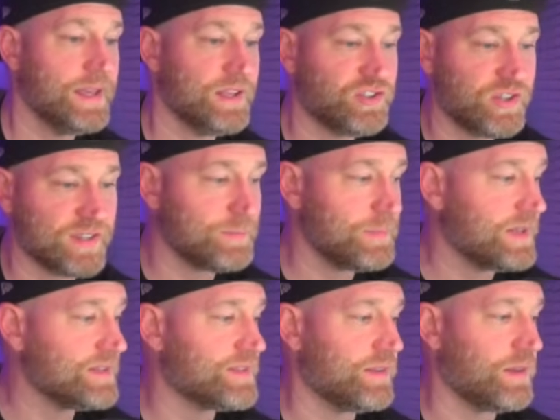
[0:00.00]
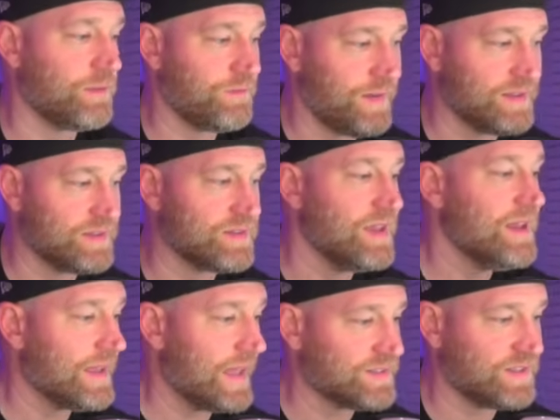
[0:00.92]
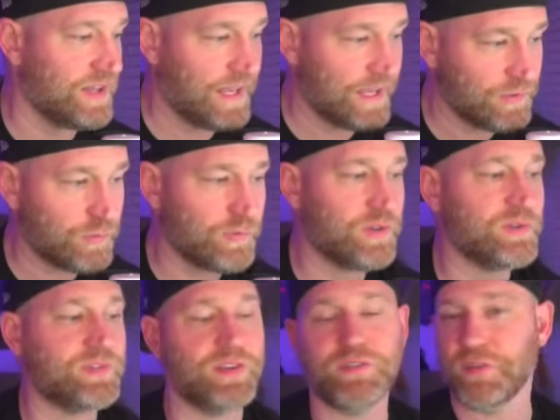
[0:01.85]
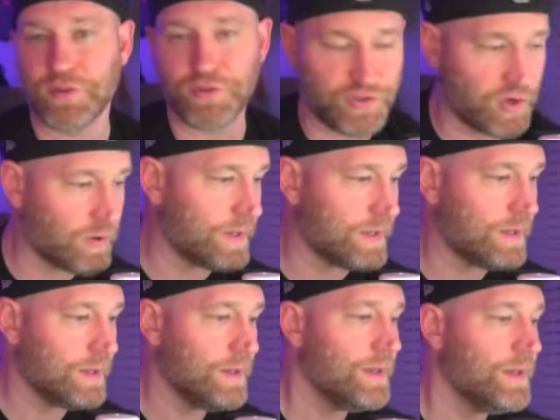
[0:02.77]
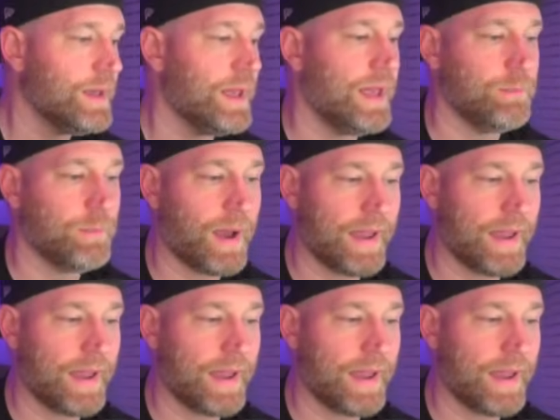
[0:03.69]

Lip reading: It just means that the defense gets to introduce it to the jury, and